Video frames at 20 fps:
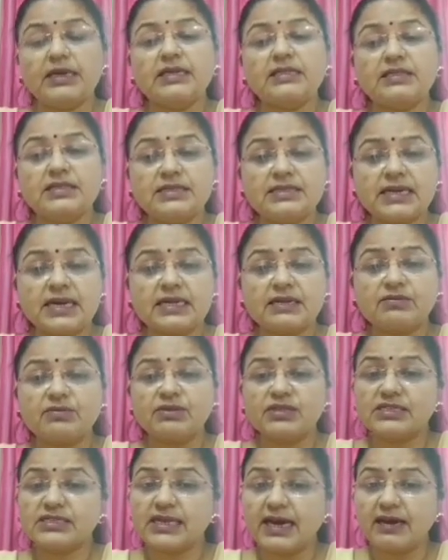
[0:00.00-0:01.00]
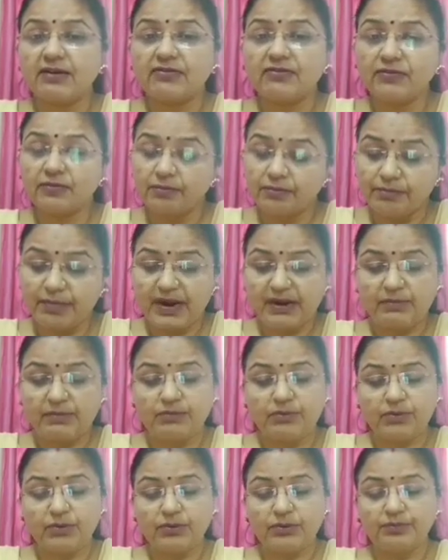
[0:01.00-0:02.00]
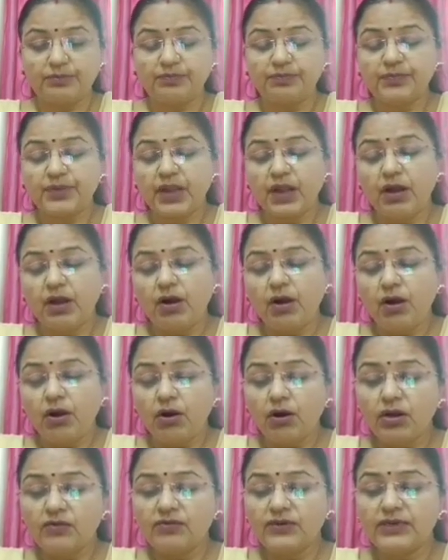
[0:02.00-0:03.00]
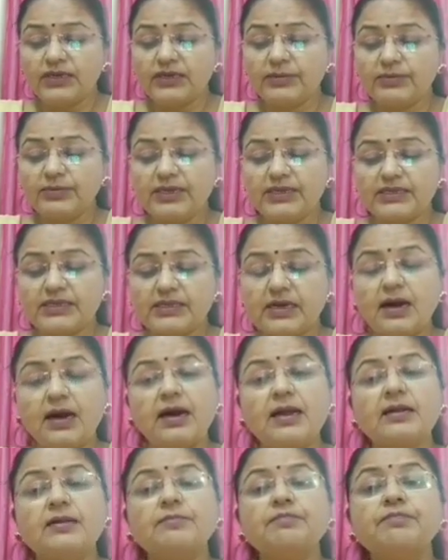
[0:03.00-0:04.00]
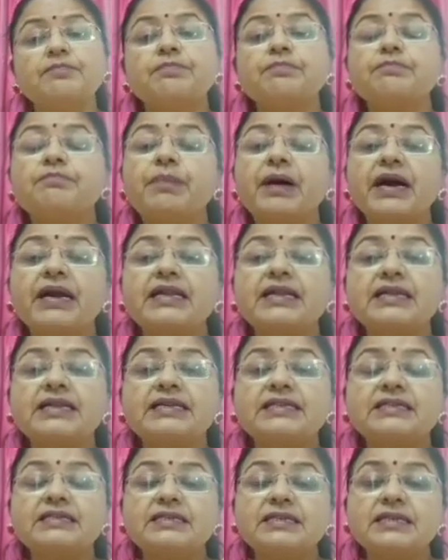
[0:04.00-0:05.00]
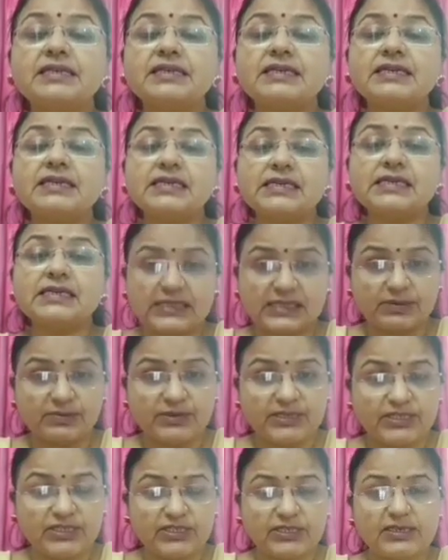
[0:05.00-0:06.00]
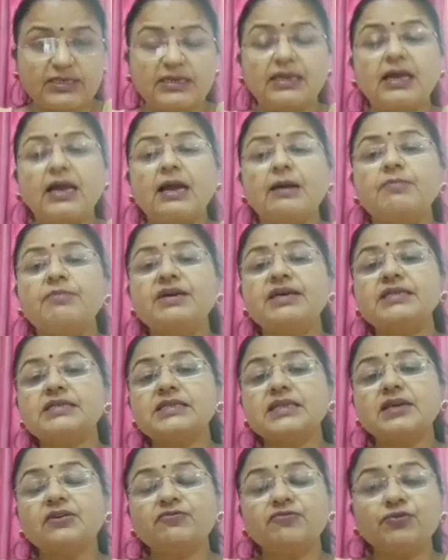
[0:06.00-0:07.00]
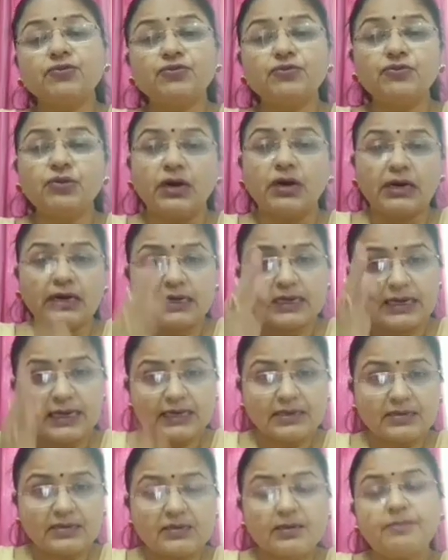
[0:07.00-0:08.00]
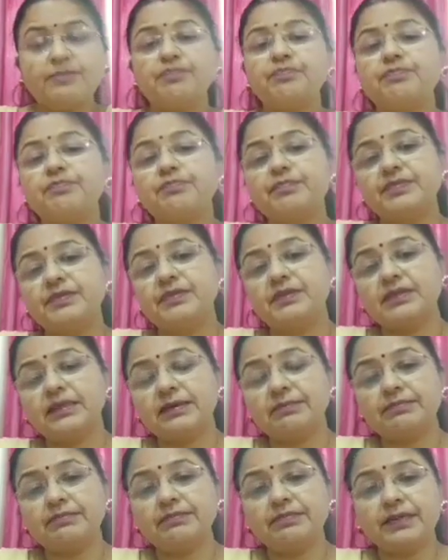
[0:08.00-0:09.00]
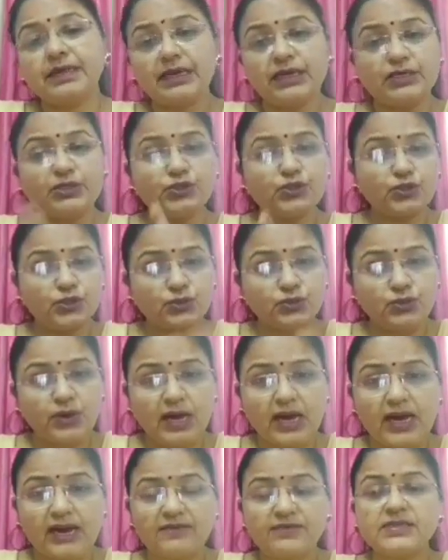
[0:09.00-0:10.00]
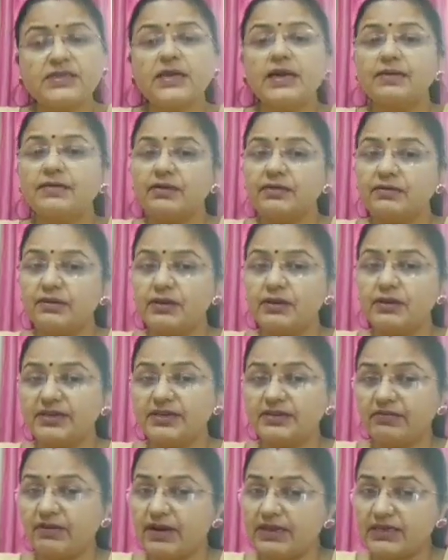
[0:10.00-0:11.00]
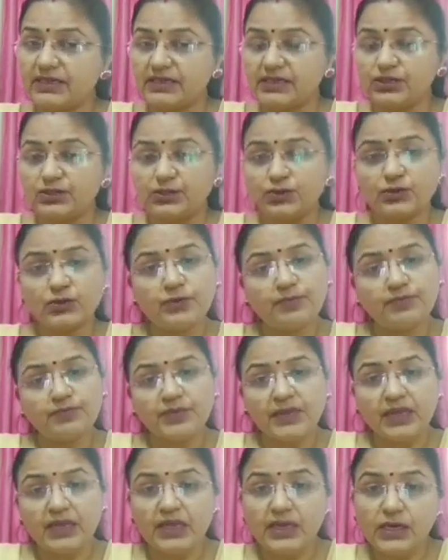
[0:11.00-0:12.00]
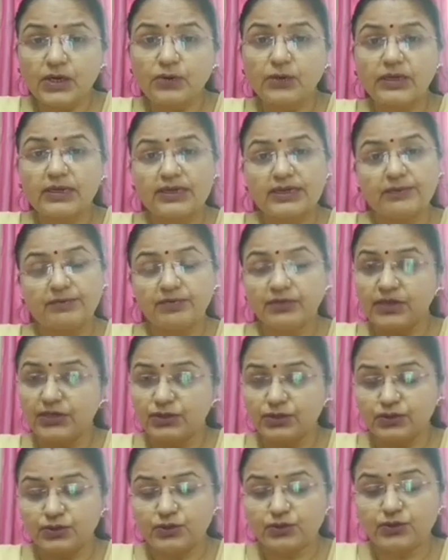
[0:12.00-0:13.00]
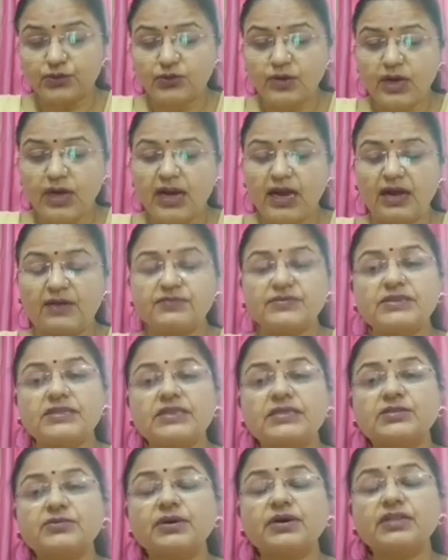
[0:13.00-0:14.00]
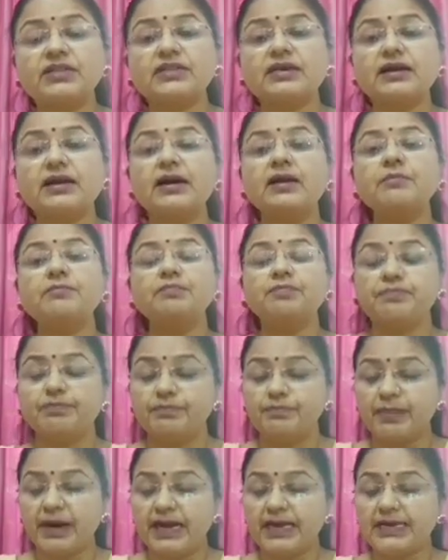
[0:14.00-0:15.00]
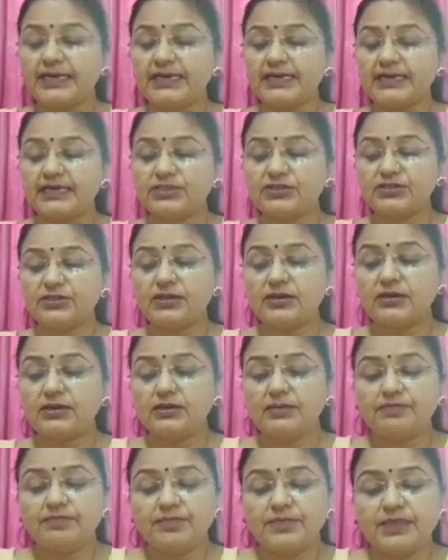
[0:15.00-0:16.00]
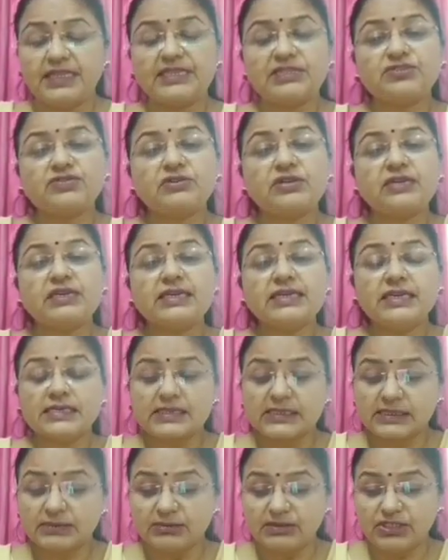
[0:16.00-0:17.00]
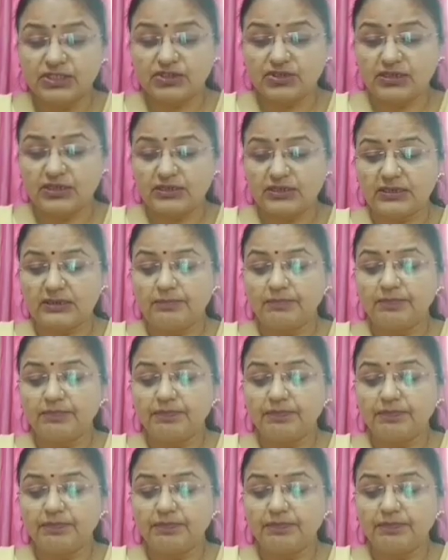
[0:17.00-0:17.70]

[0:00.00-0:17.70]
These animals have backbone. All vertebrates are bilaterally symmetrical. Means if you cut them into two halves, they will be divided into equally into two halves. That's why they are laterally symmetrical.